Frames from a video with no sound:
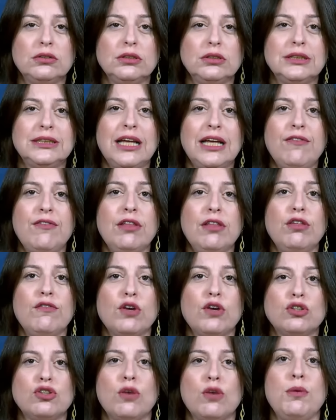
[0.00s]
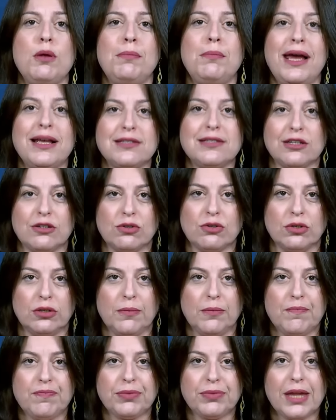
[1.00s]
7th of October massacre,
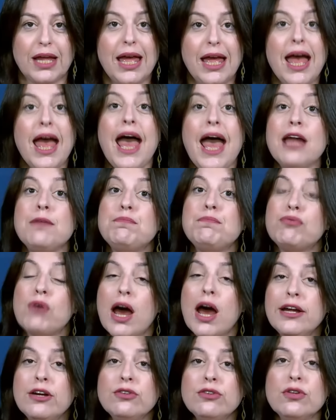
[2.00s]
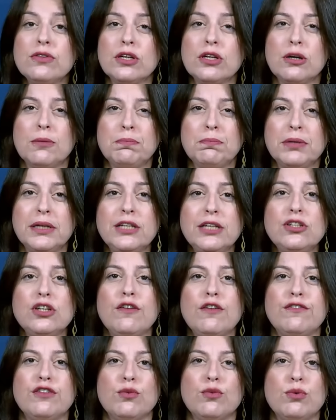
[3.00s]
and prior to the completion
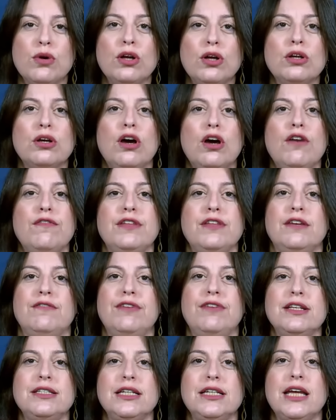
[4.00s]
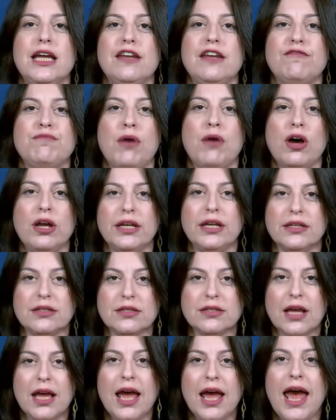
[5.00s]
of the work of the investigative
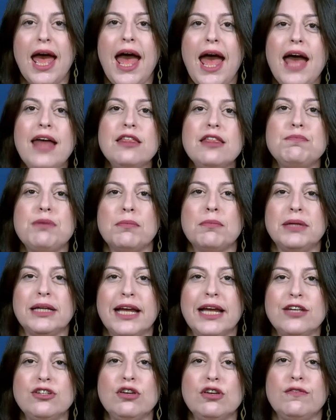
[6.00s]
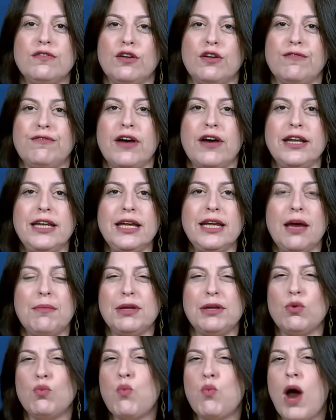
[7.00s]
bodies and the publication of their finding, I
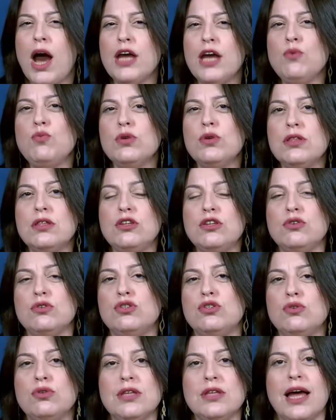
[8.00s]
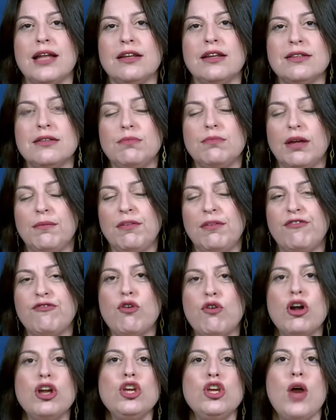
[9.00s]
mean, why would you do that
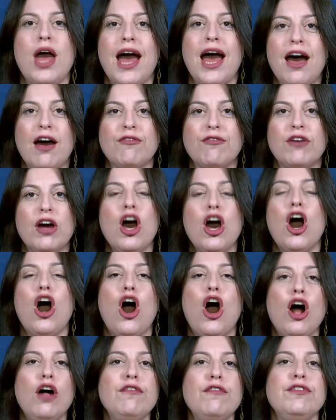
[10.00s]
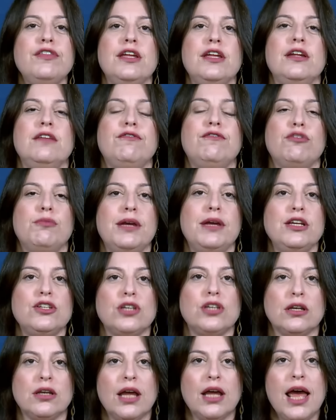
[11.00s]
before you have all of the
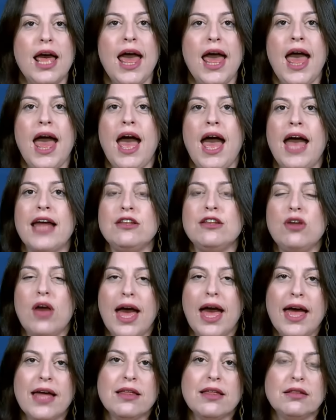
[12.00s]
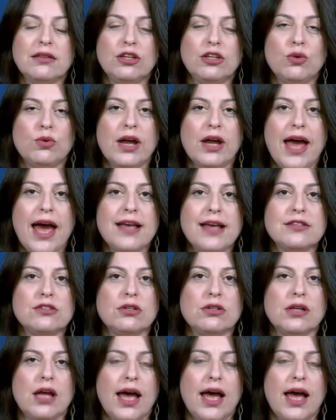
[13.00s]
information? And you asked